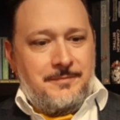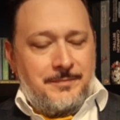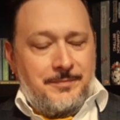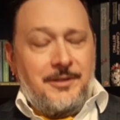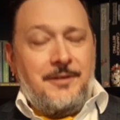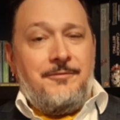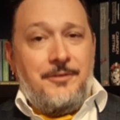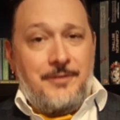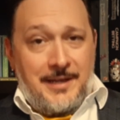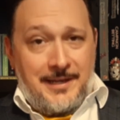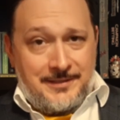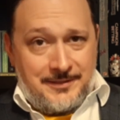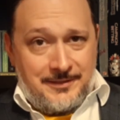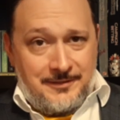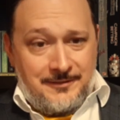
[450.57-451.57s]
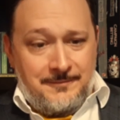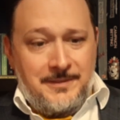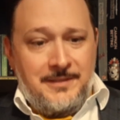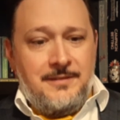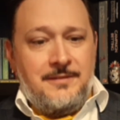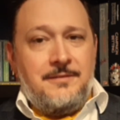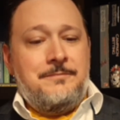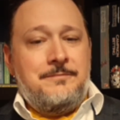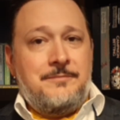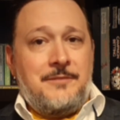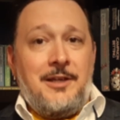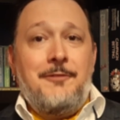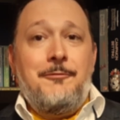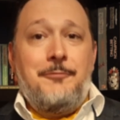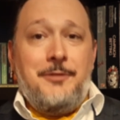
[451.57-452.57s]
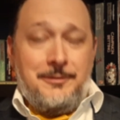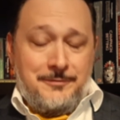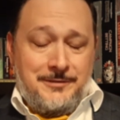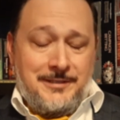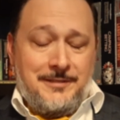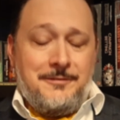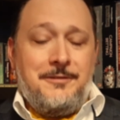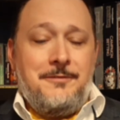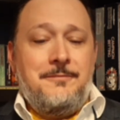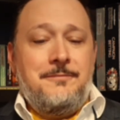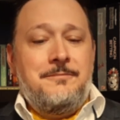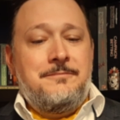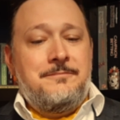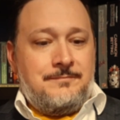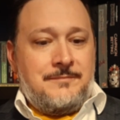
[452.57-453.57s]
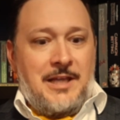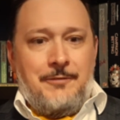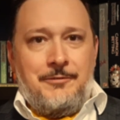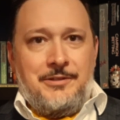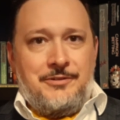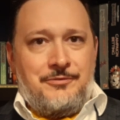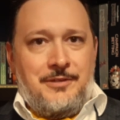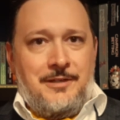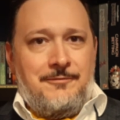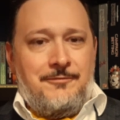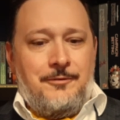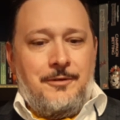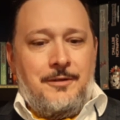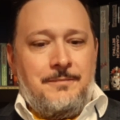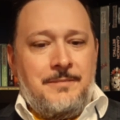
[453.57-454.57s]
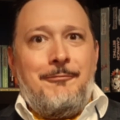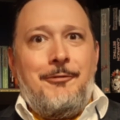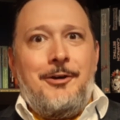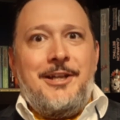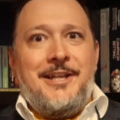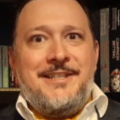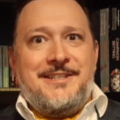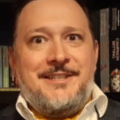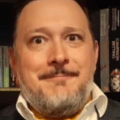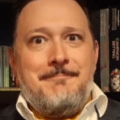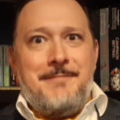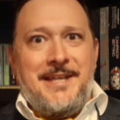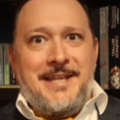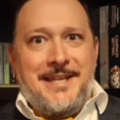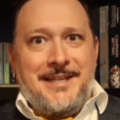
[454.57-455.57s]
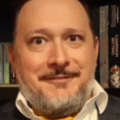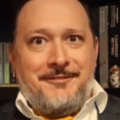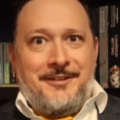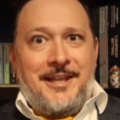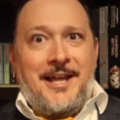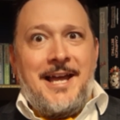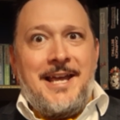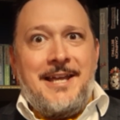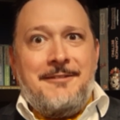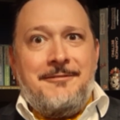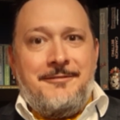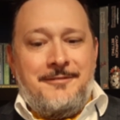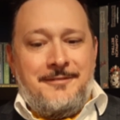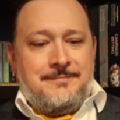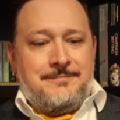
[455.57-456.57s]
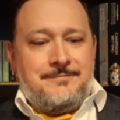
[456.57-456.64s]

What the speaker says: But if you ask it of me, I will tell you. I went straight for it. What is the meaning of life?